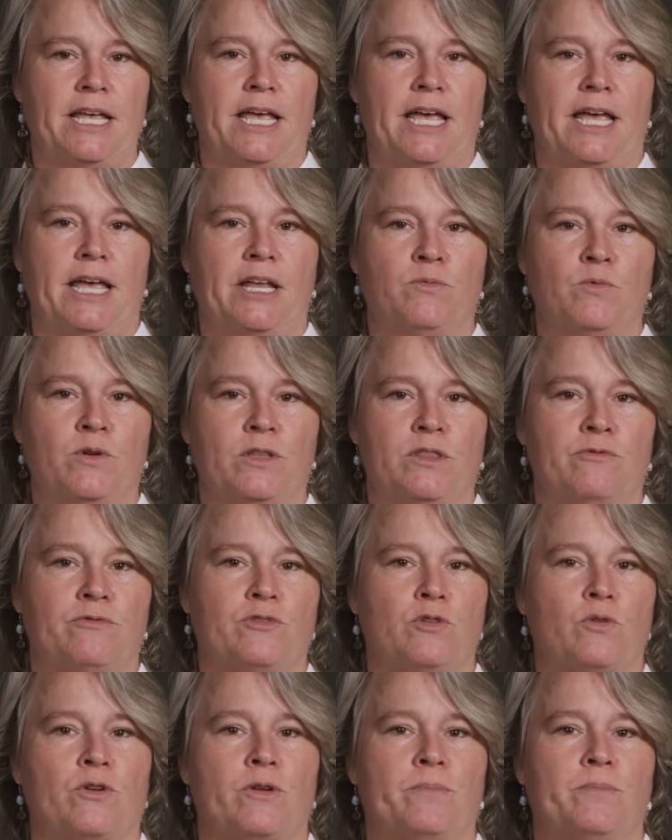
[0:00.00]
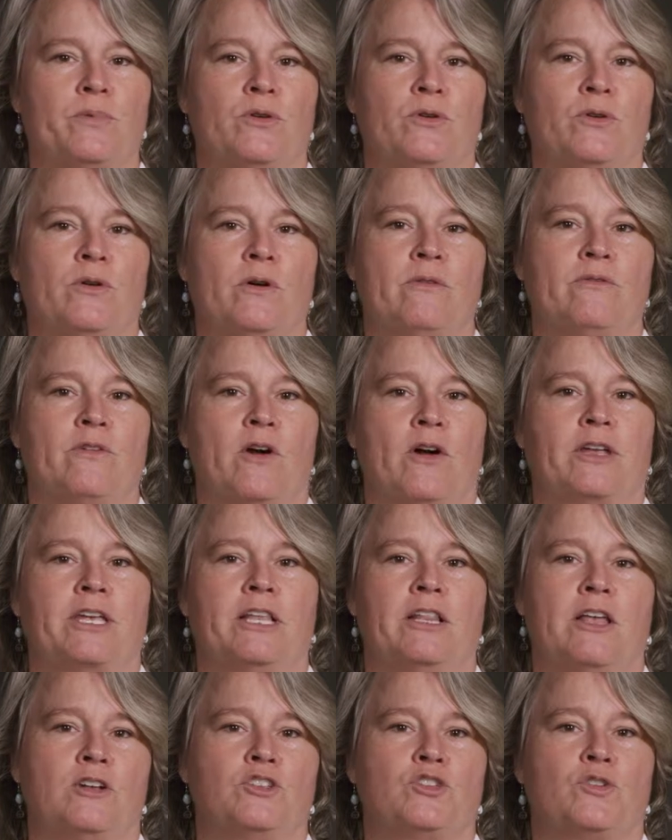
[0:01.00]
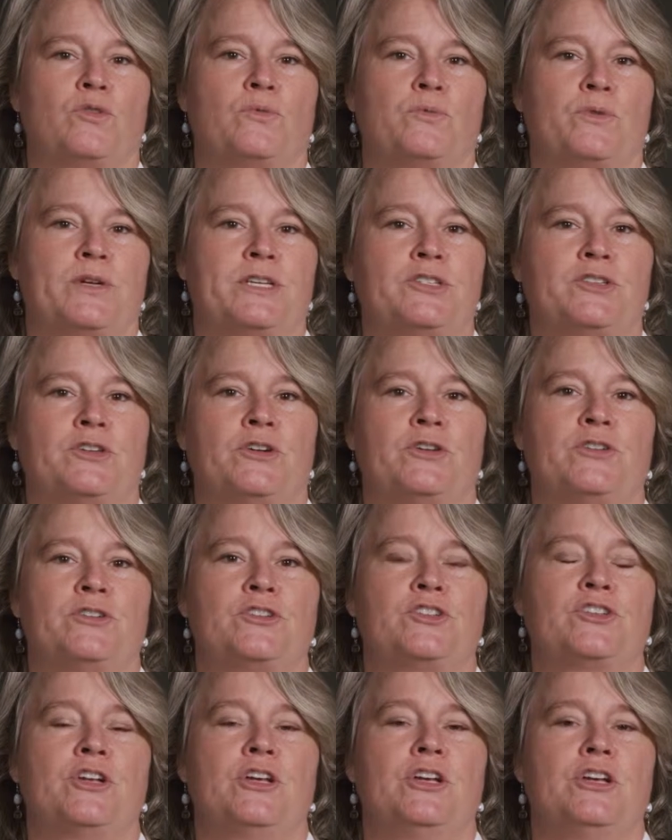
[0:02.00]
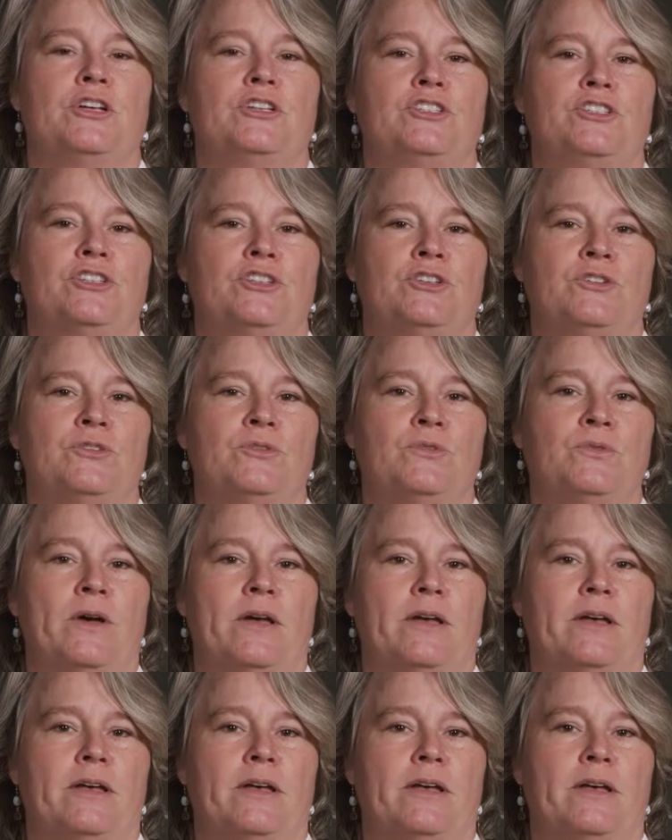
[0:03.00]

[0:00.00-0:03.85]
and with the Florida Bureau of Archaeological Research to